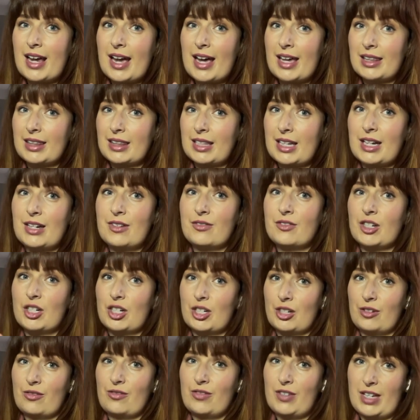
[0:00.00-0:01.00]
I love a
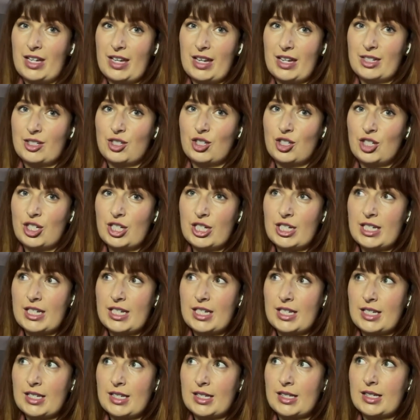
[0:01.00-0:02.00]
good vegan
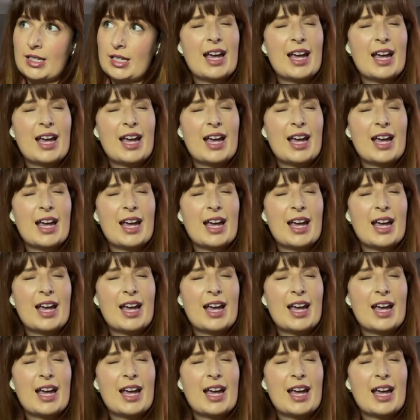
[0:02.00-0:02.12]
cheese.